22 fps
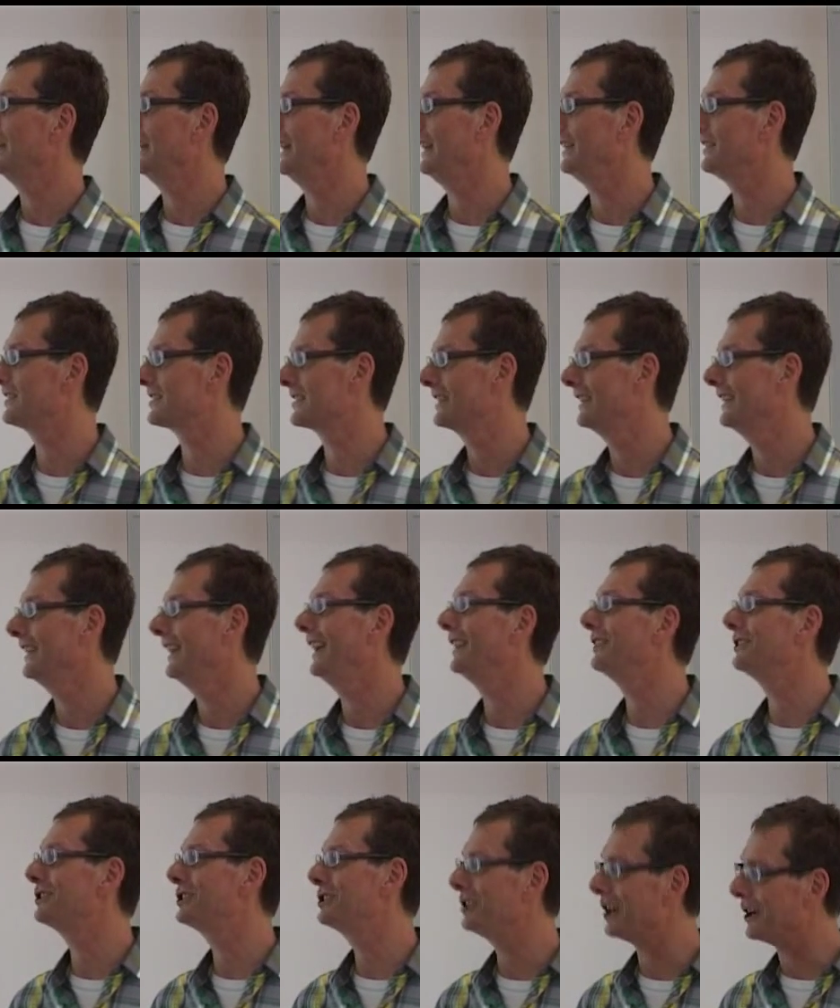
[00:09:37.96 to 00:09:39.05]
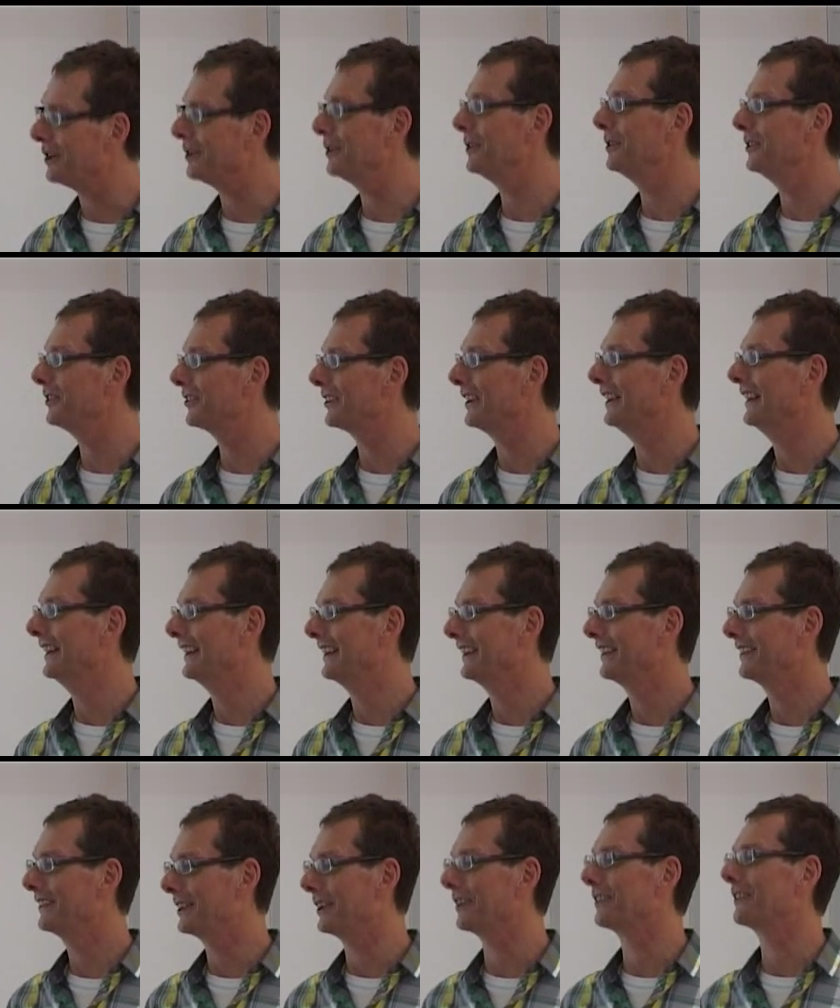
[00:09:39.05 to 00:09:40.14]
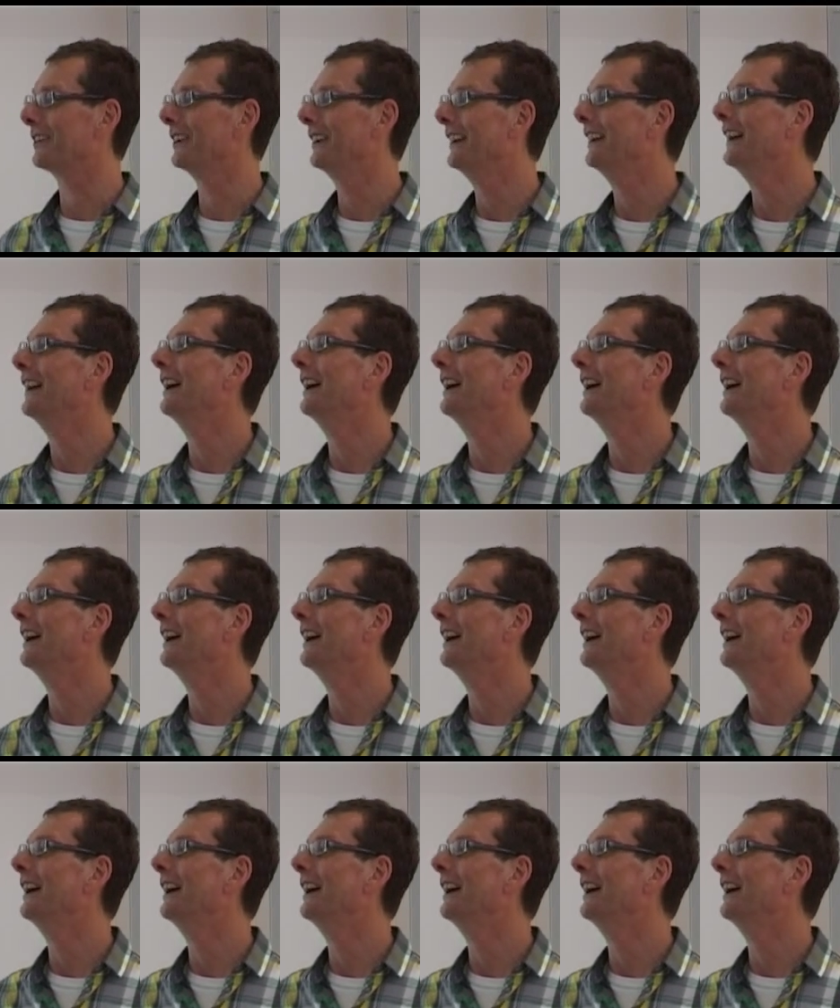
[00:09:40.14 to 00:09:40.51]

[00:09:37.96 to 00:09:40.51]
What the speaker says: It shows that